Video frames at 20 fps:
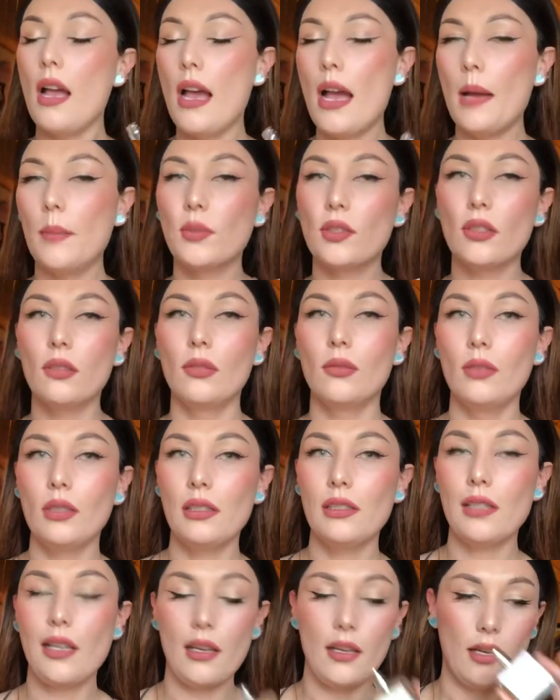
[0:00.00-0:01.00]
Absolutely
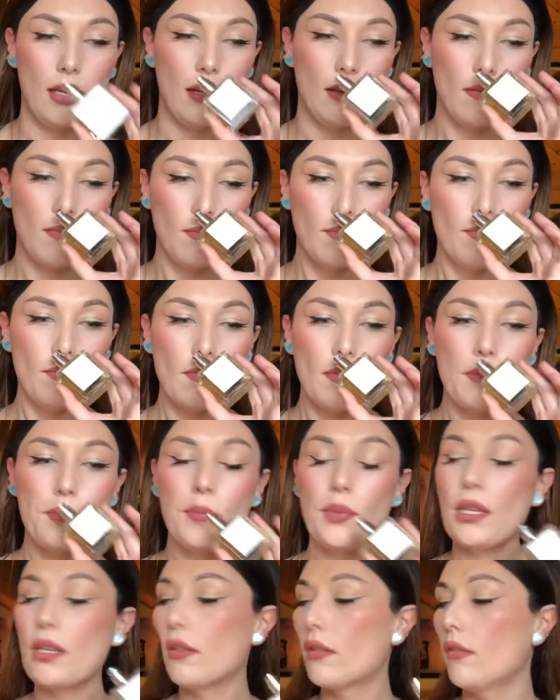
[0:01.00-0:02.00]
stunning.
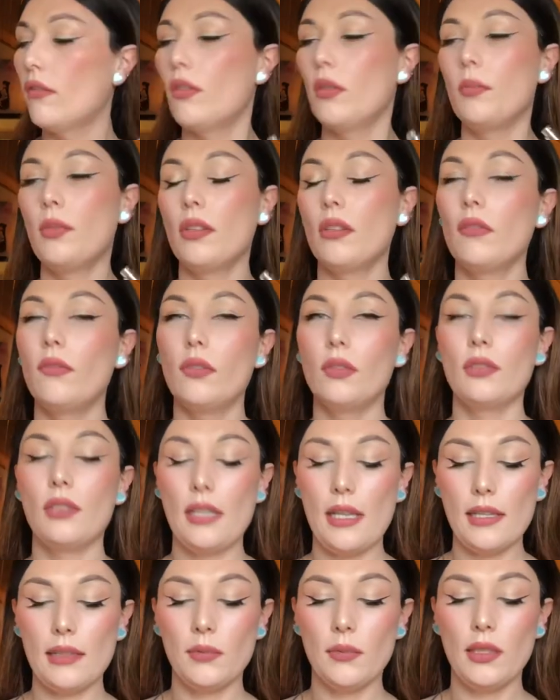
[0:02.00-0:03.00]
Beautiful, beautiful
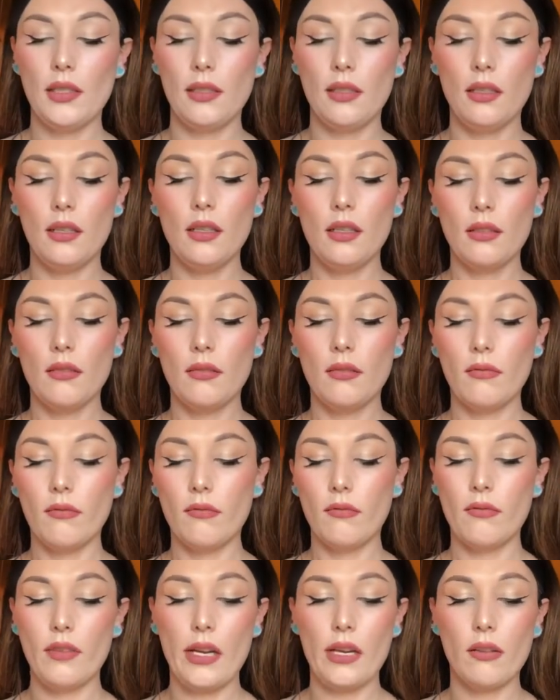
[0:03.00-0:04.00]
jasmine
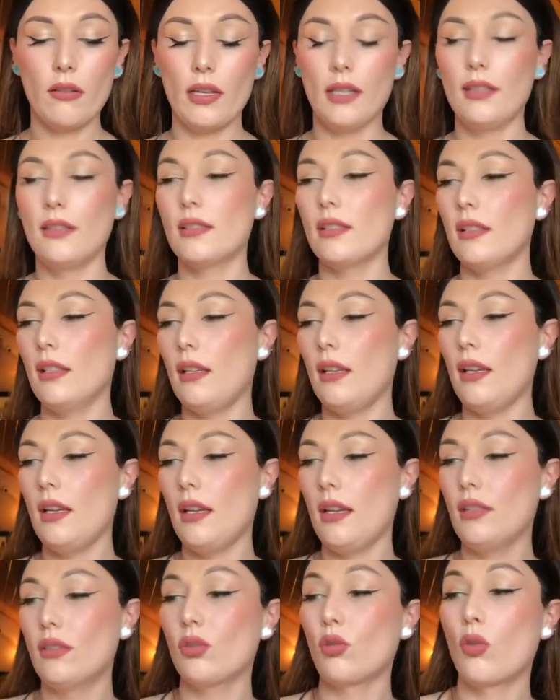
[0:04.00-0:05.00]
fragrance.
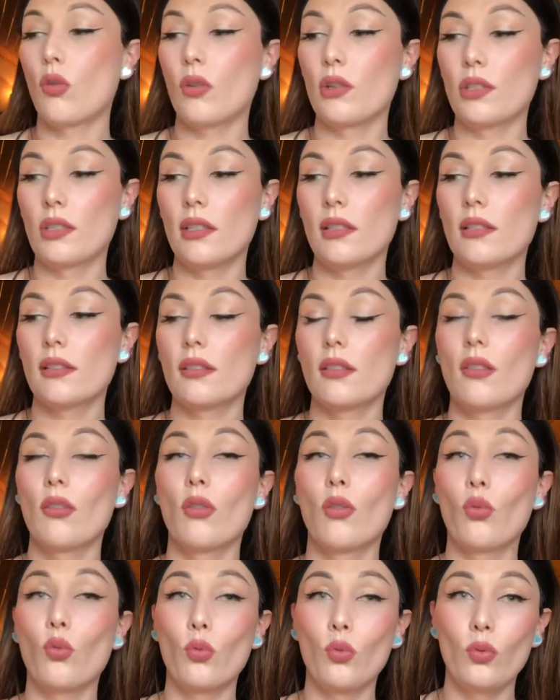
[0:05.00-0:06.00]
It's gorgeous.
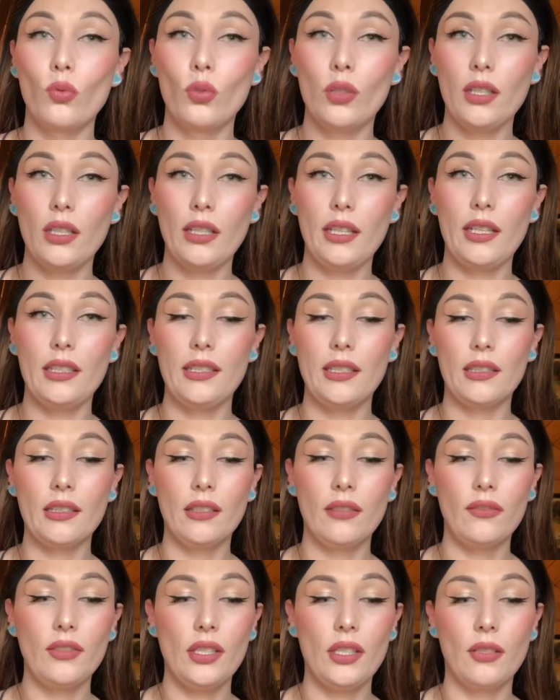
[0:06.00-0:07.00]
Really
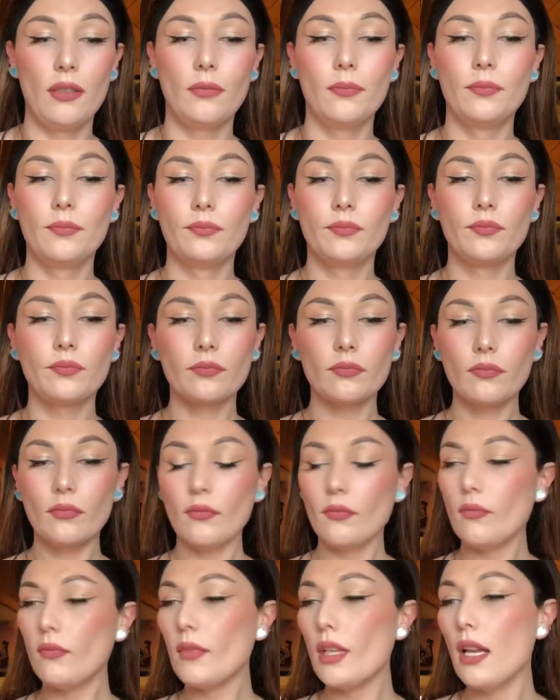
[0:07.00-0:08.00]
addictive too.
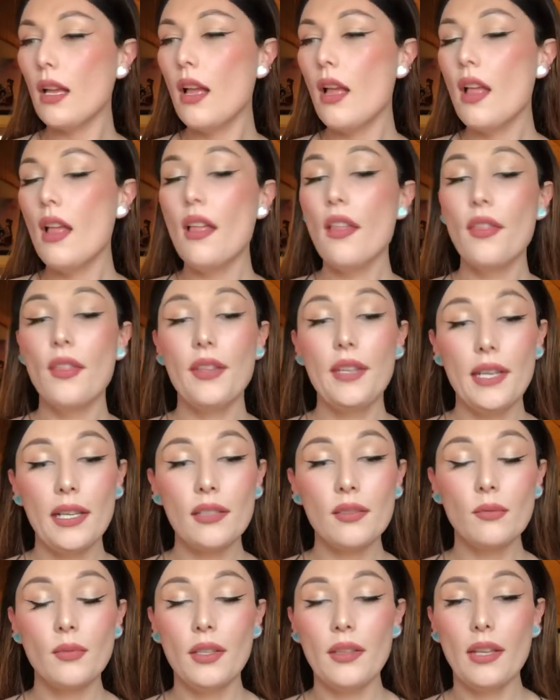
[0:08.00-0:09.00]
The
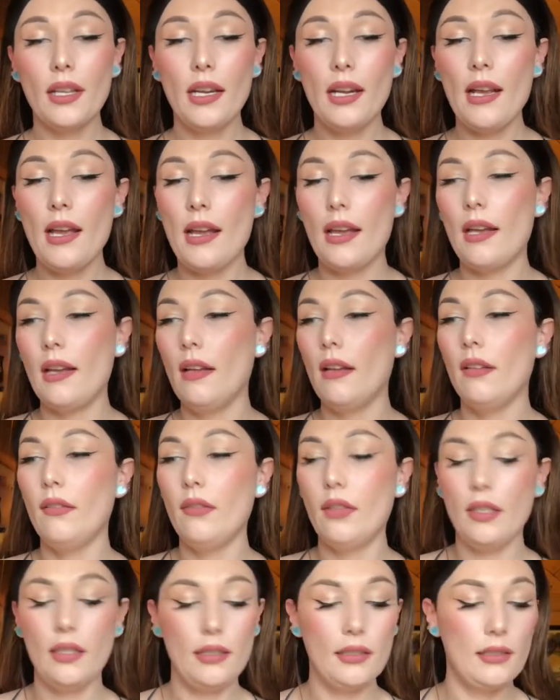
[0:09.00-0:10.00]
next one that I have
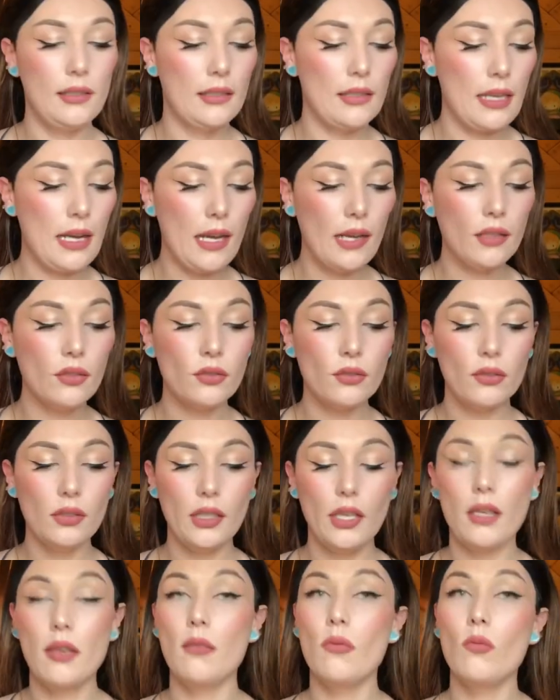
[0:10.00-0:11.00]
is
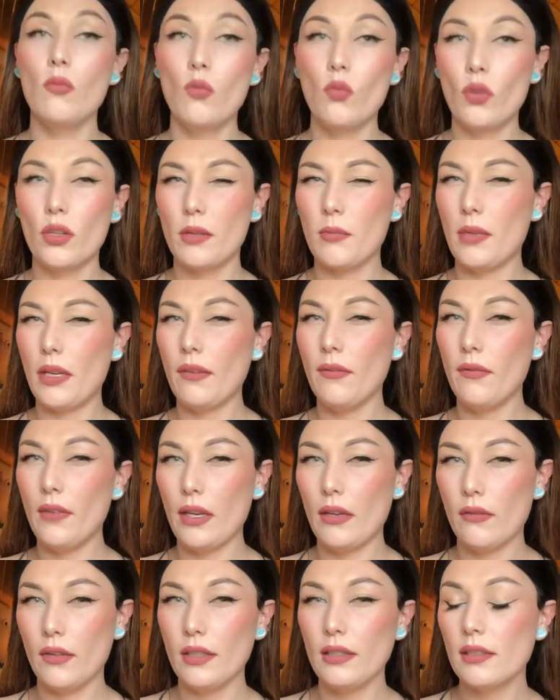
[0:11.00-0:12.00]
actually one of my
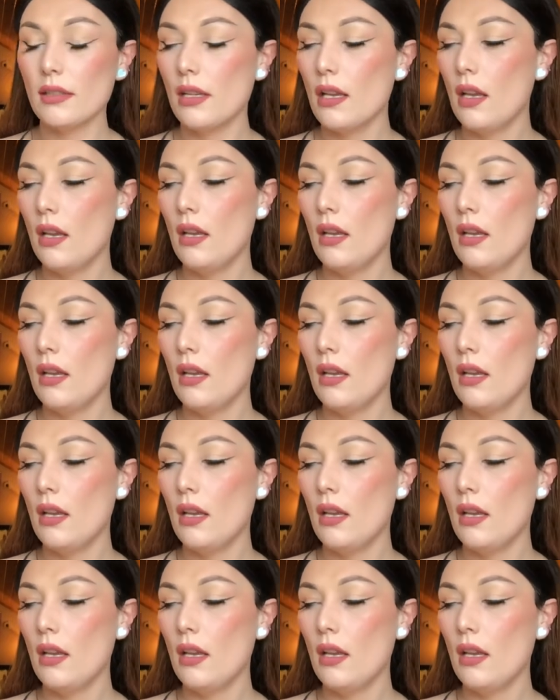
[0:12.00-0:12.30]
favorites.